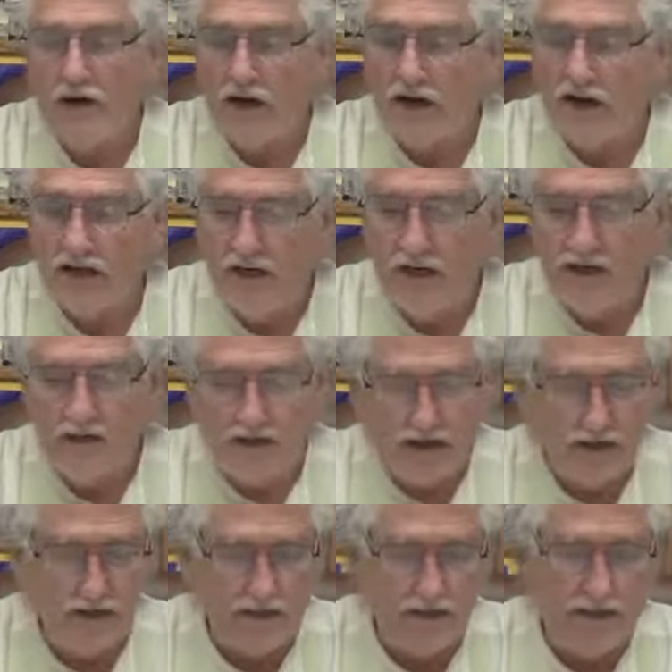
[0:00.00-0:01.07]
Again,
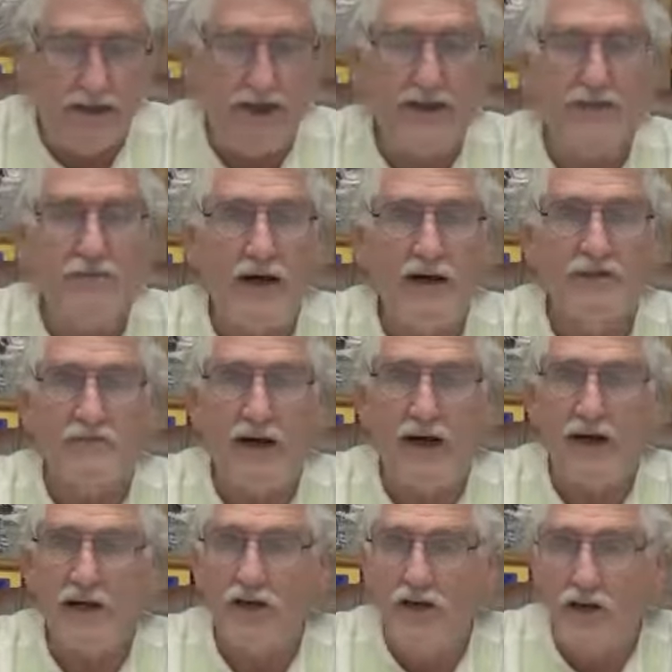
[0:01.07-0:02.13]
a little
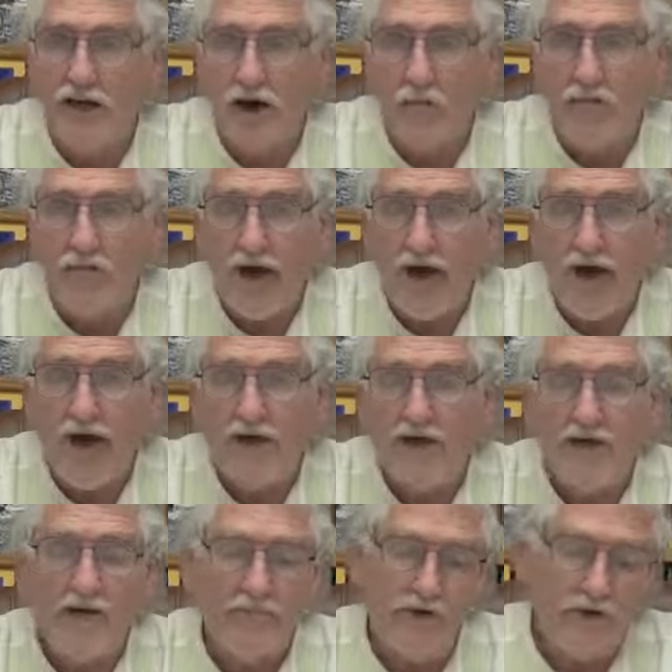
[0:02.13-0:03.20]
antispasmodic could help that,
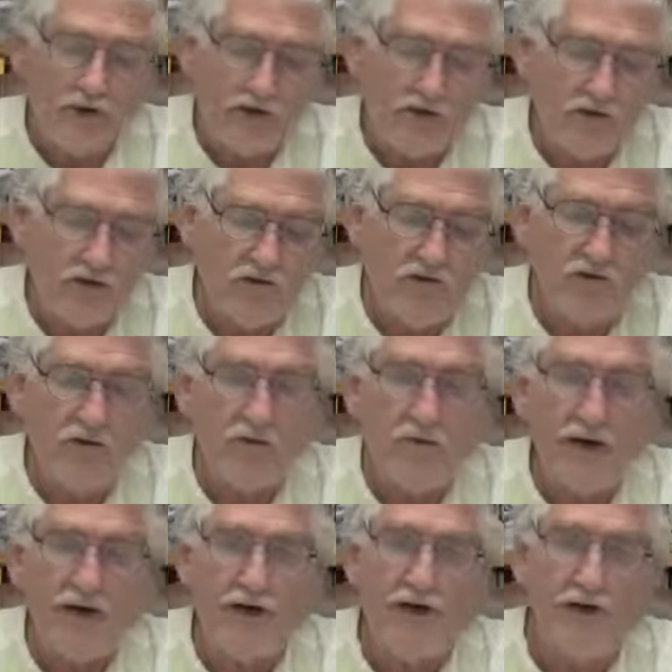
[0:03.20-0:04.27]
but also the new
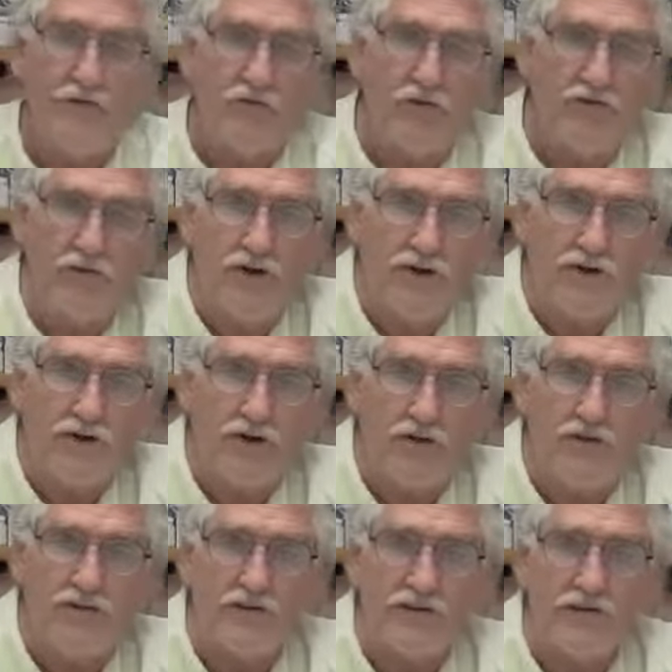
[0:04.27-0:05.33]
brain and nerve will feed the
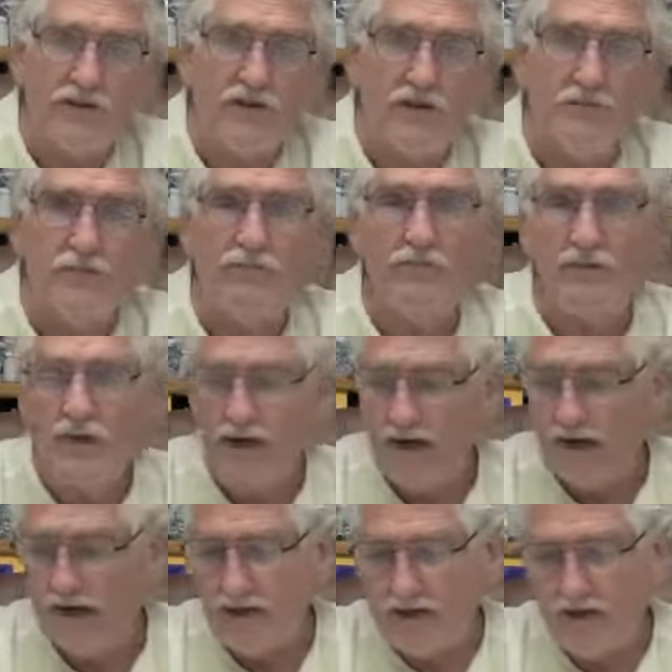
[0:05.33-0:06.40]
nervous system,
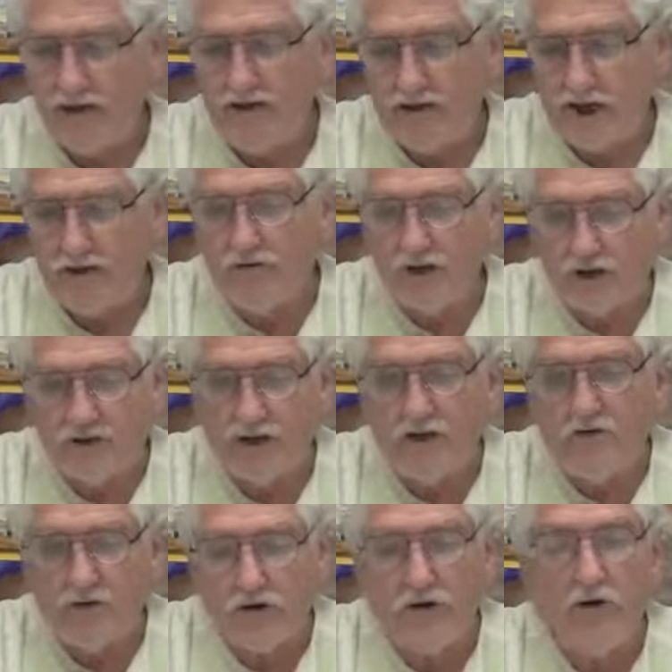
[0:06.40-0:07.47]
and et
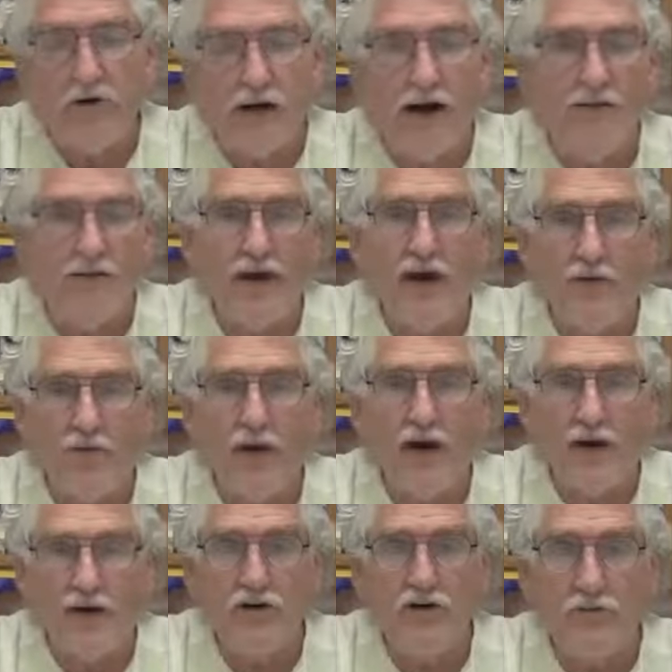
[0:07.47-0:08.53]
cetera, and go down that
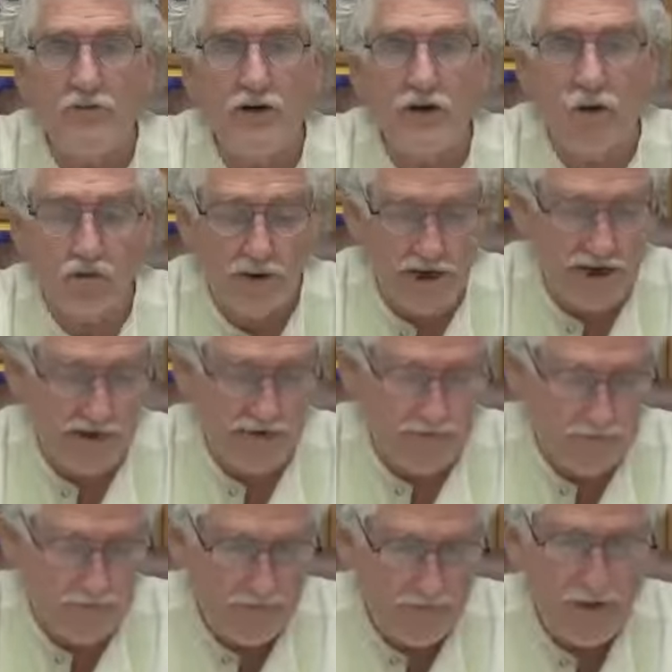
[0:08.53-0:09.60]
way, and you'll be okay.
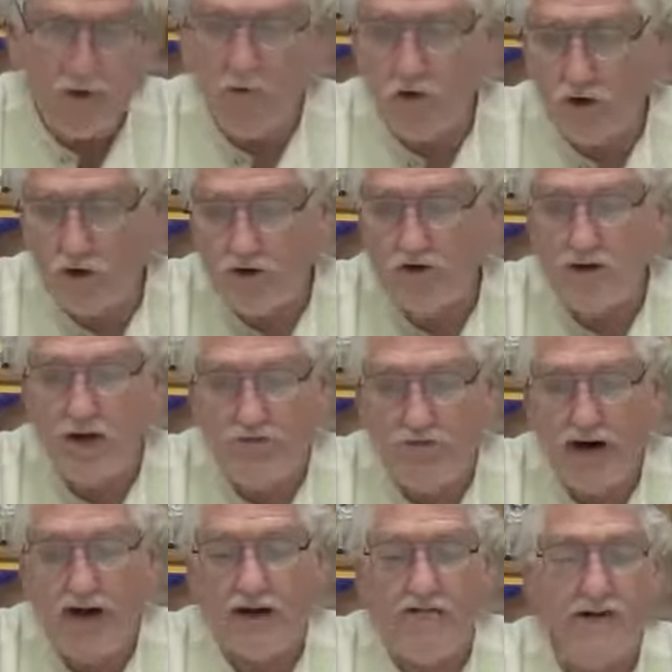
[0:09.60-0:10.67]
You'll work yourself
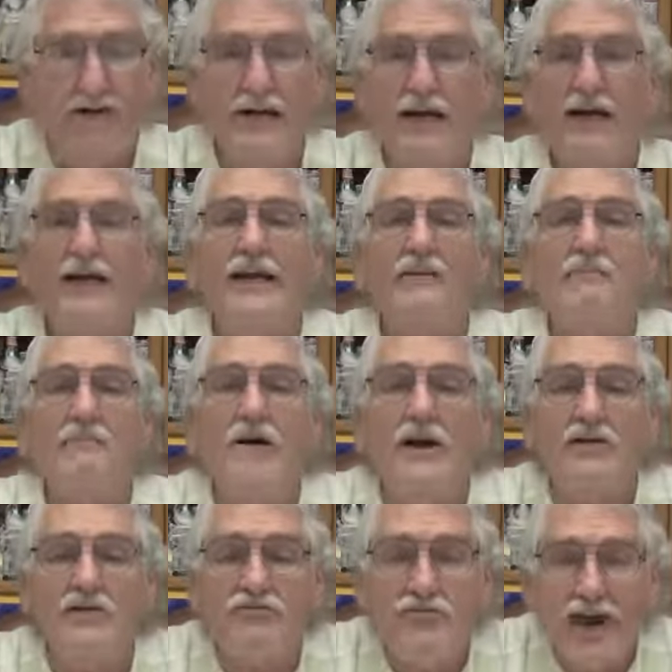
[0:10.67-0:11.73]
out of it in a
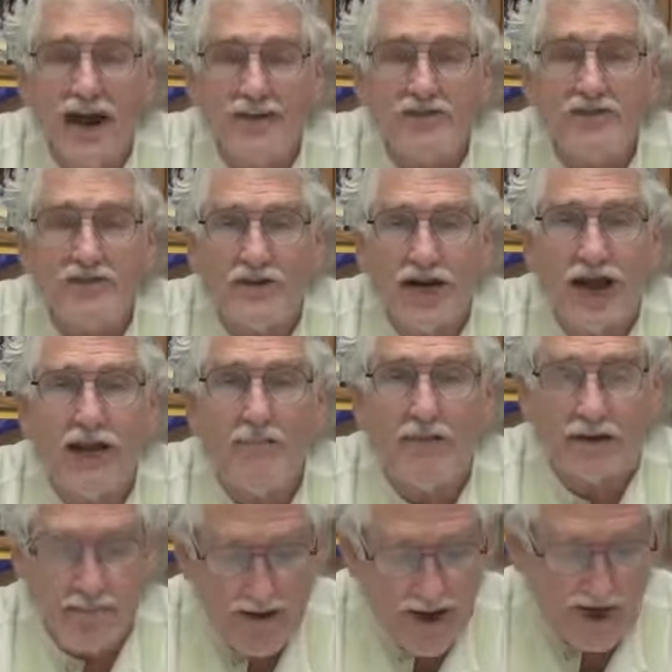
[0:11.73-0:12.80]
much faster,
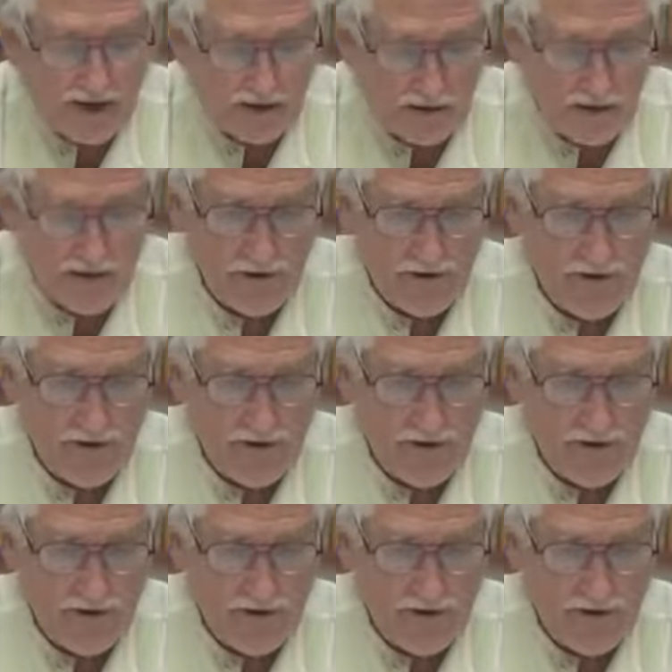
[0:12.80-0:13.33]
timely manner.